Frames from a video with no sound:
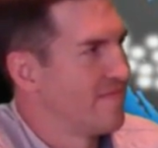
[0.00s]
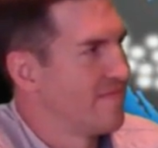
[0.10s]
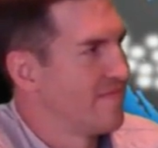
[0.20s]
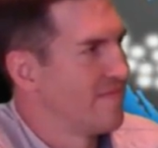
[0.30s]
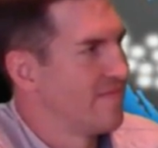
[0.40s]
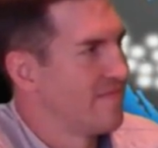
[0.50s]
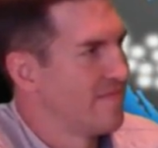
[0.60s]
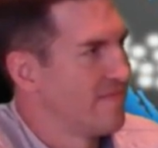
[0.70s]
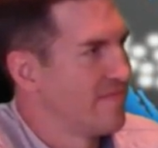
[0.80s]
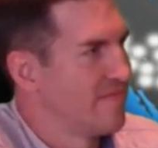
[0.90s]

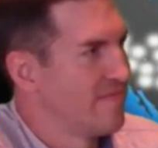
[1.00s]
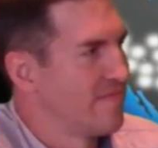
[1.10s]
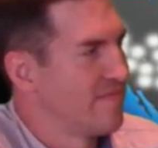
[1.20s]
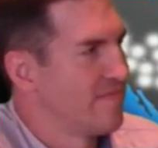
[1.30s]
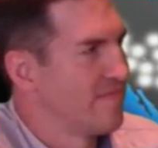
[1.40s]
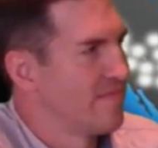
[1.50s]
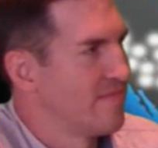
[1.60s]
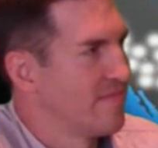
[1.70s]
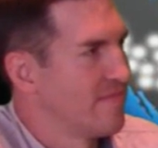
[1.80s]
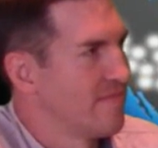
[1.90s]

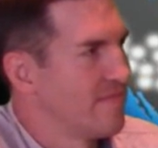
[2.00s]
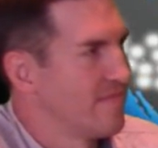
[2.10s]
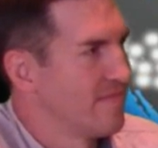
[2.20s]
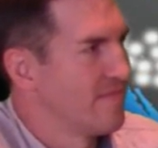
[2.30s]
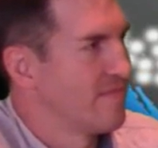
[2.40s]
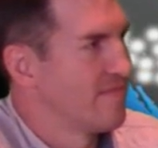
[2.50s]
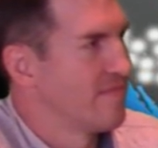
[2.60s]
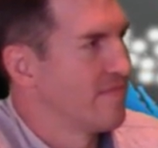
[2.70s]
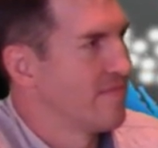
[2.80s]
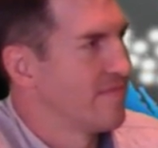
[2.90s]

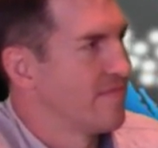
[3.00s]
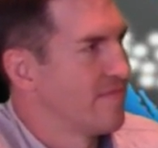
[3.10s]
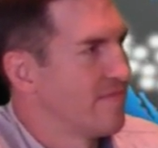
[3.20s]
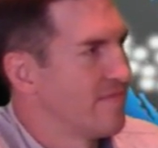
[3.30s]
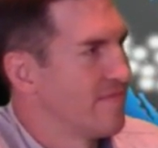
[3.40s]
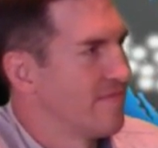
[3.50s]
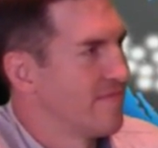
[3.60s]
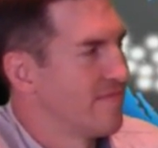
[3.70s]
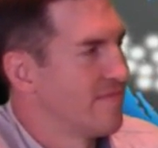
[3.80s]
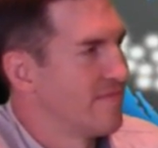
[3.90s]

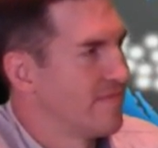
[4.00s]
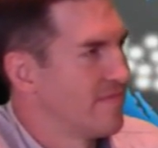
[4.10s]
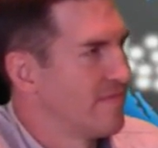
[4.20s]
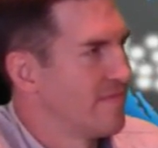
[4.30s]
[no speech]